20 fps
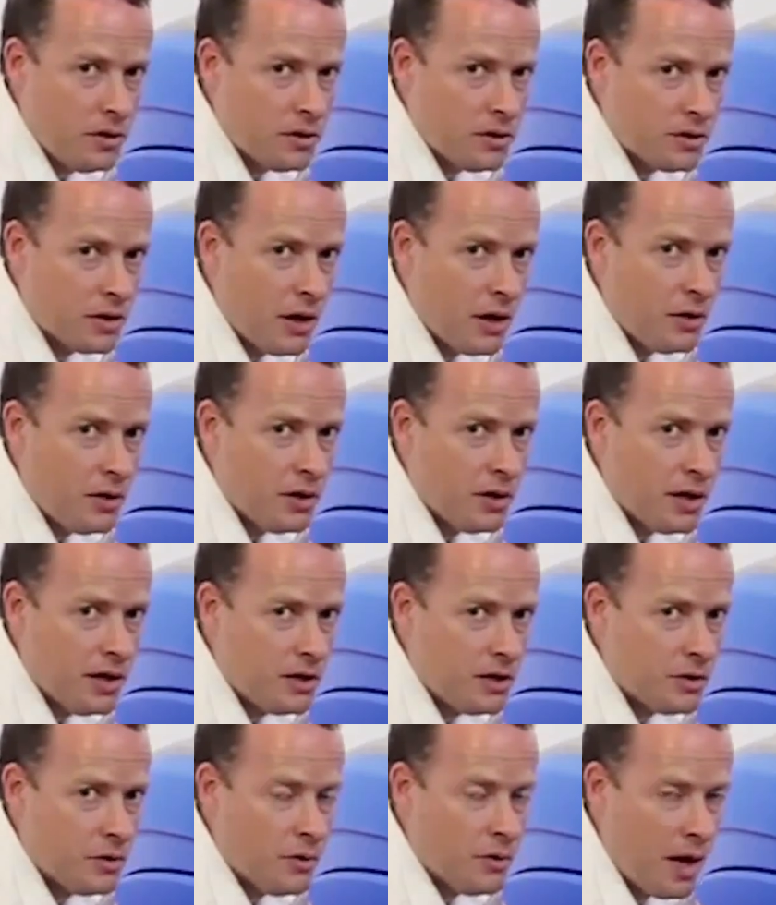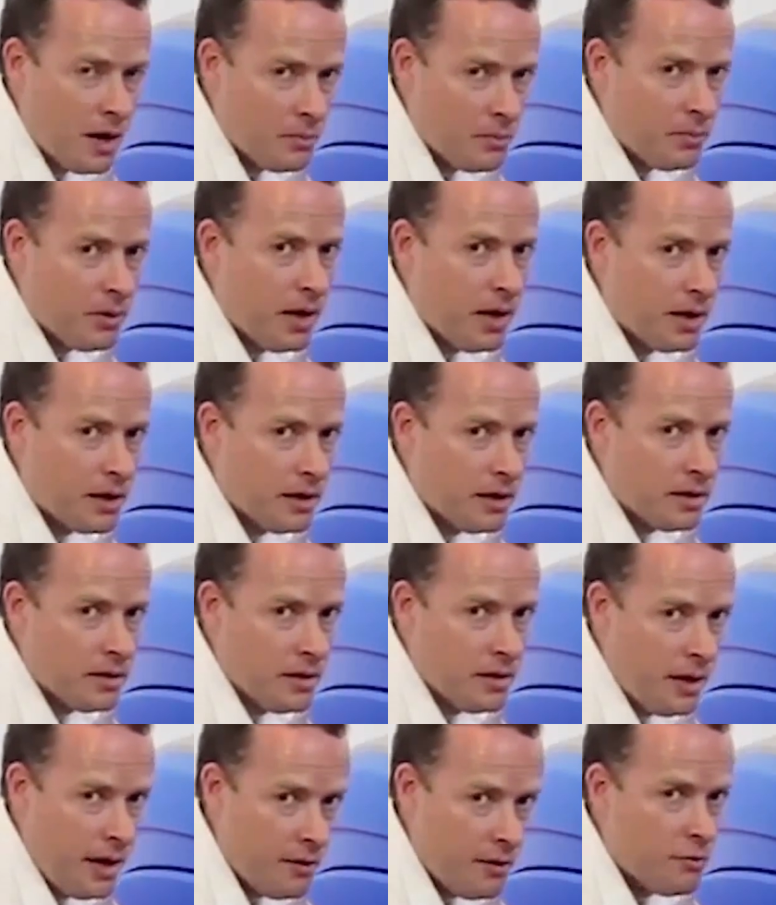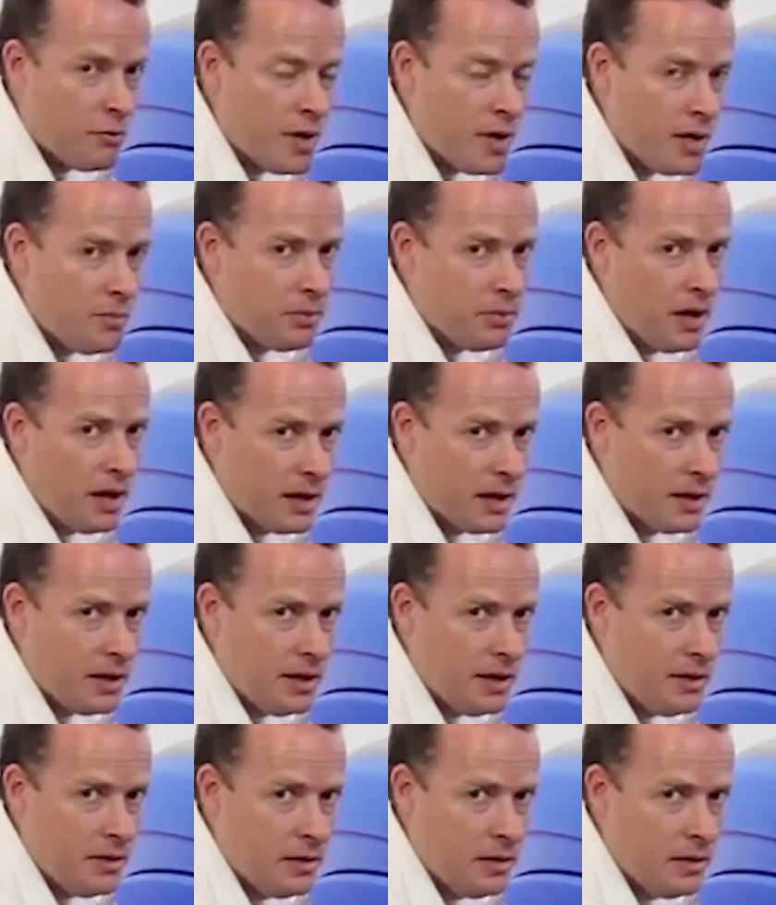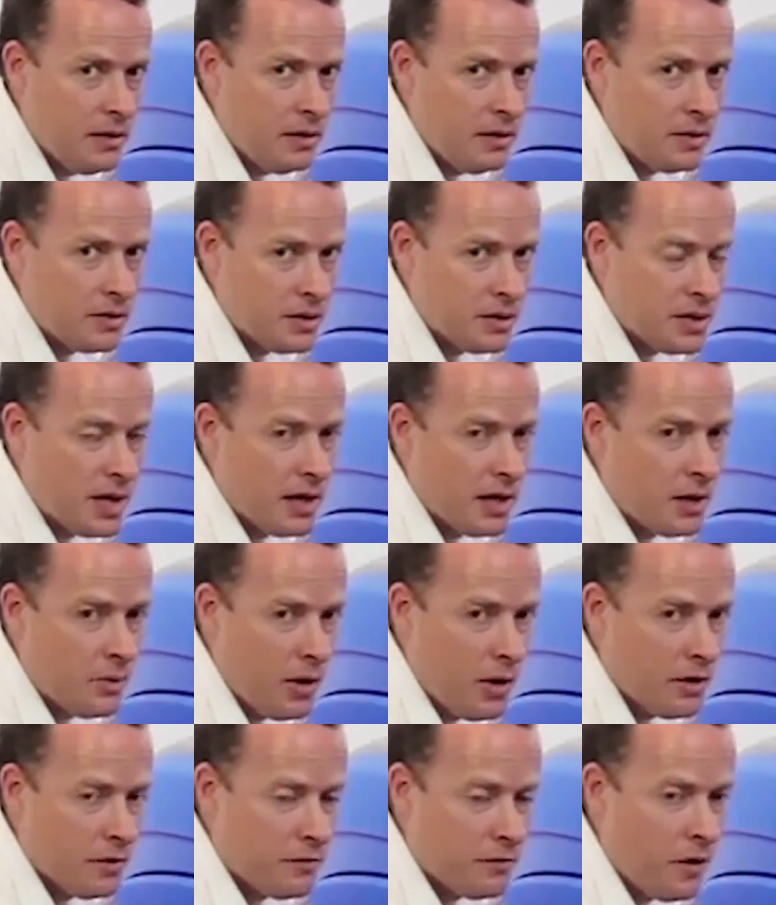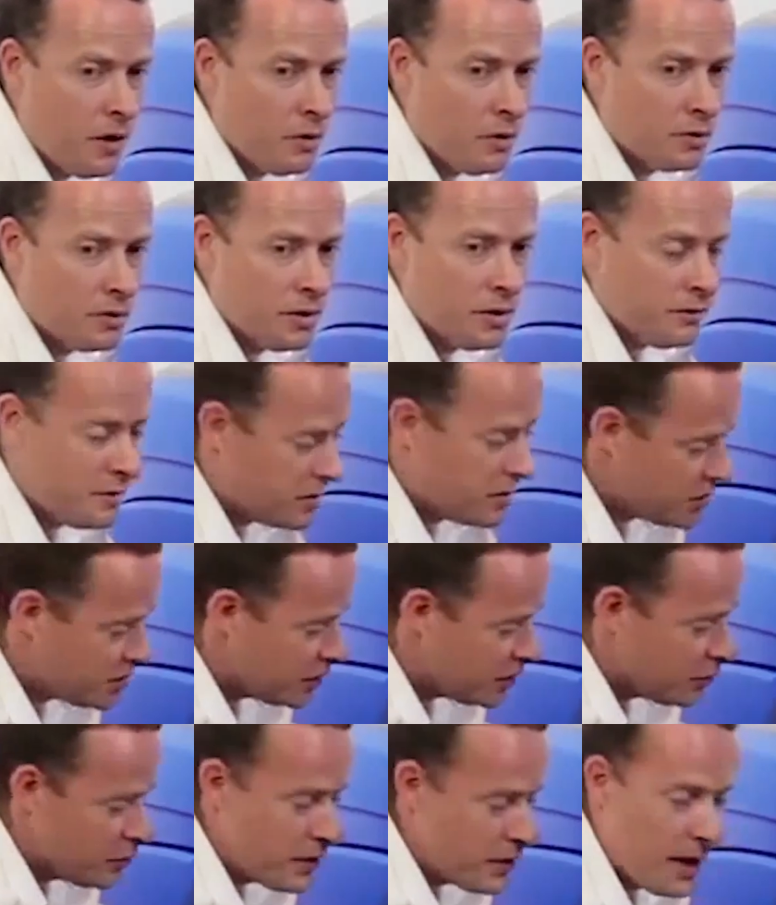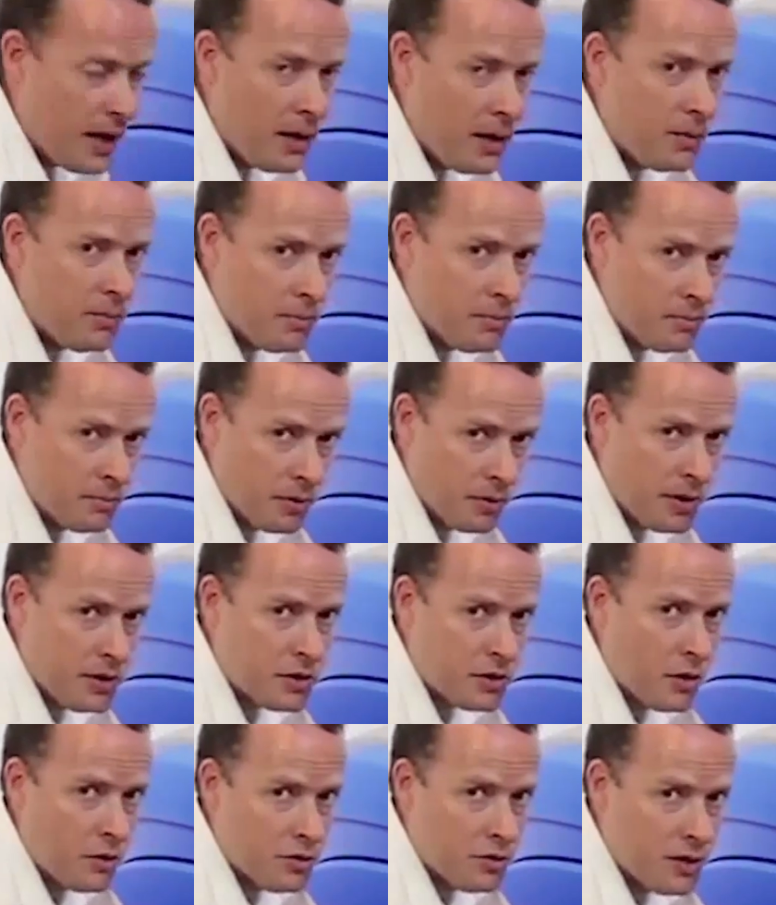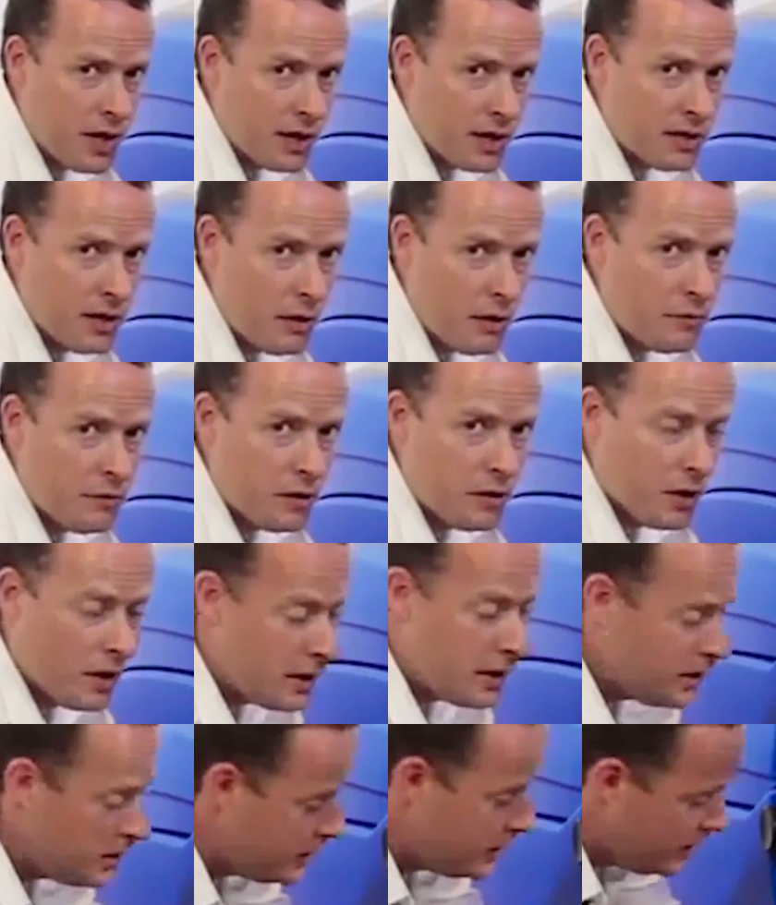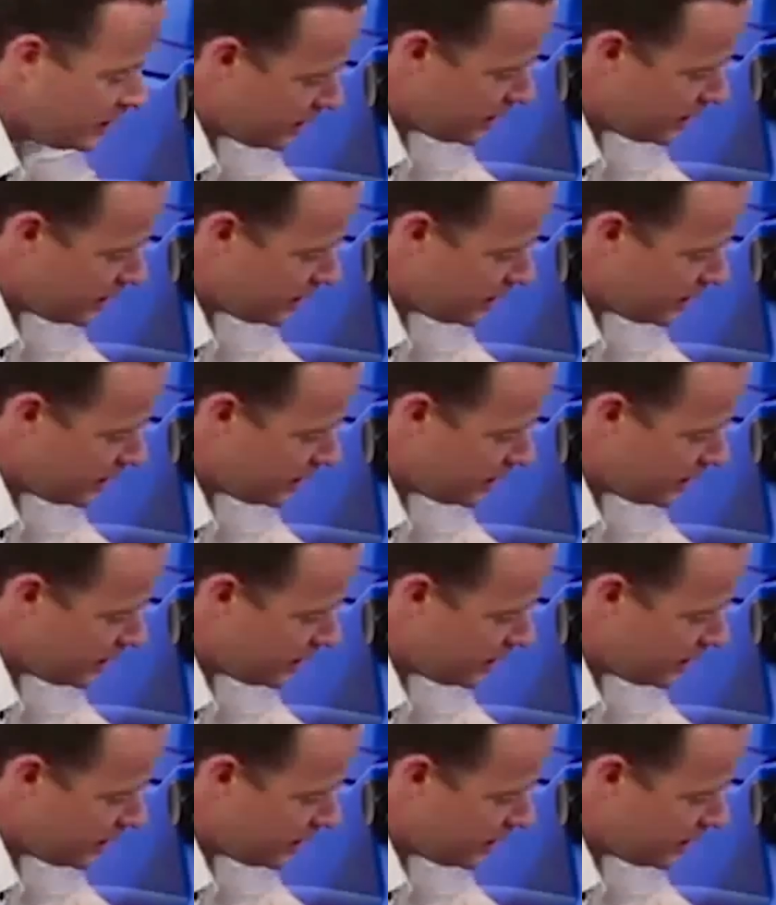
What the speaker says: So you need to unplug it and re-plug it in to take away the fault. If it's still there, please contact Alpha Clean.